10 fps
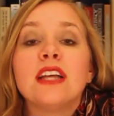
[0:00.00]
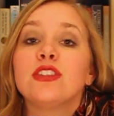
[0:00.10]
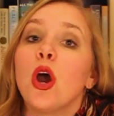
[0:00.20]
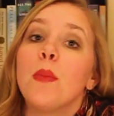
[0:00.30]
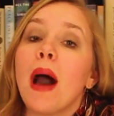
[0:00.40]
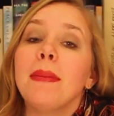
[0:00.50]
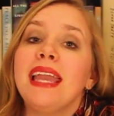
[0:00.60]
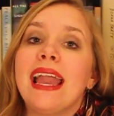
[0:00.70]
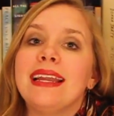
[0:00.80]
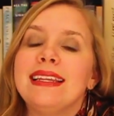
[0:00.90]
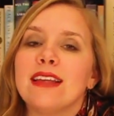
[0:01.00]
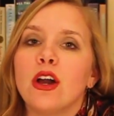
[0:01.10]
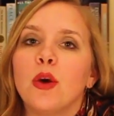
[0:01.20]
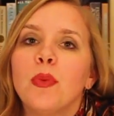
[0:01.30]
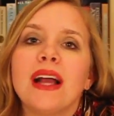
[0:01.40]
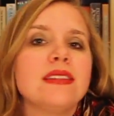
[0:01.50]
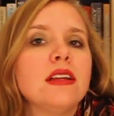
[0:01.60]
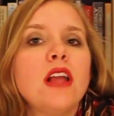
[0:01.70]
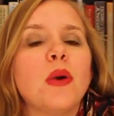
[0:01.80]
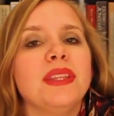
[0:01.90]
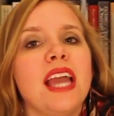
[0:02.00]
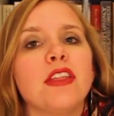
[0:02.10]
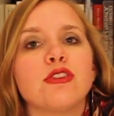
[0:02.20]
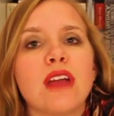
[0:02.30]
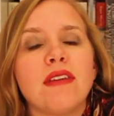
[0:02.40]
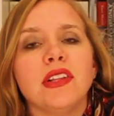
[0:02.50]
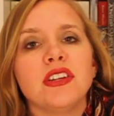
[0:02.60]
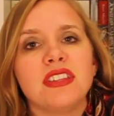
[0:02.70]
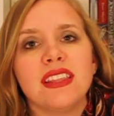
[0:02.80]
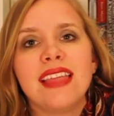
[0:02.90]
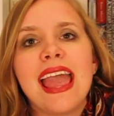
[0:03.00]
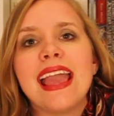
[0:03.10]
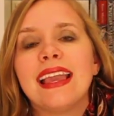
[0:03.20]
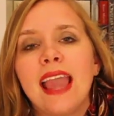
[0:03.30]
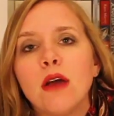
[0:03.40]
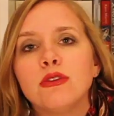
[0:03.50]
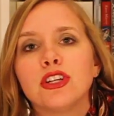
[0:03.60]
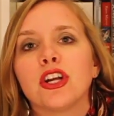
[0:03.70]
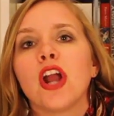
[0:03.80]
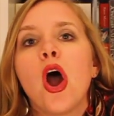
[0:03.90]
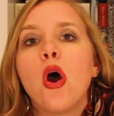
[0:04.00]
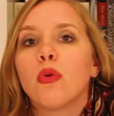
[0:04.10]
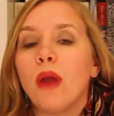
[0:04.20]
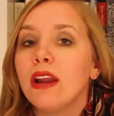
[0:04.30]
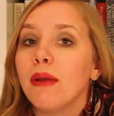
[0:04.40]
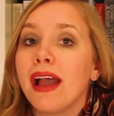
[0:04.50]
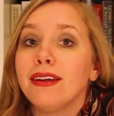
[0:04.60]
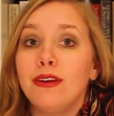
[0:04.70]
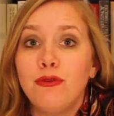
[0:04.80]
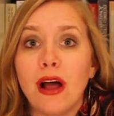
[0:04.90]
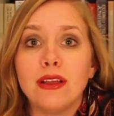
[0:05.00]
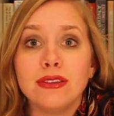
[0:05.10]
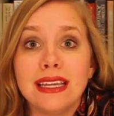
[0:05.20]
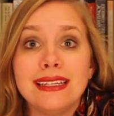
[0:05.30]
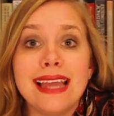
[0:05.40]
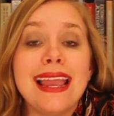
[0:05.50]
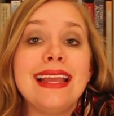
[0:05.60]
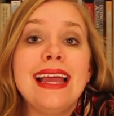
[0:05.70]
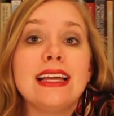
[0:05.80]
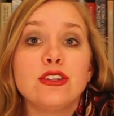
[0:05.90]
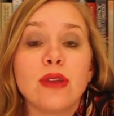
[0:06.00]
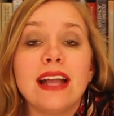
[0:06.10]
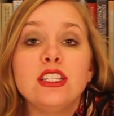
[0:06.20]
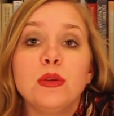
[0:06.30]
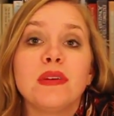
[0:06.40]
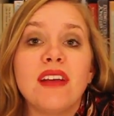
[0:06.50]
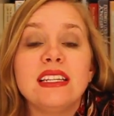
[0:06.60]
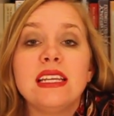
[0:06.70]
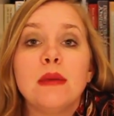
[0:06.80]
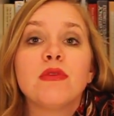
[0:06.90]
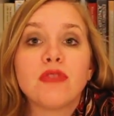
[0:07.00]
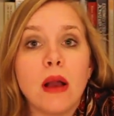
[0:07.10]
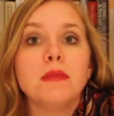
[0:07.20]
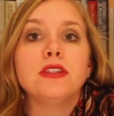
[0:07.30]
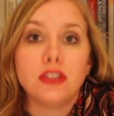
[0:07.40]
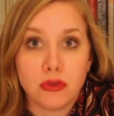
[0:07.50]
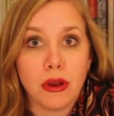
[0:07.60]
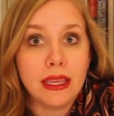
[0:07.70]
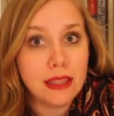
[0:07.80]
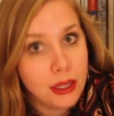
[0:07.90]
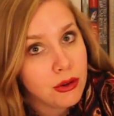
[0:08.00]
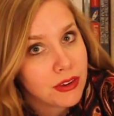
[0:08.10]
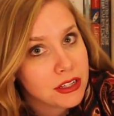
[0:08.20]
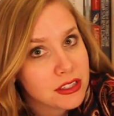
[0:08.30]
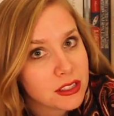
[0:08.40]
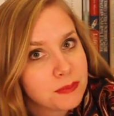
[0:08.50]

So Bobby and his Uncle Press, along with the other travelers that they encounter, run around and follow Saint Dane and try to prevent him from destroying the universe.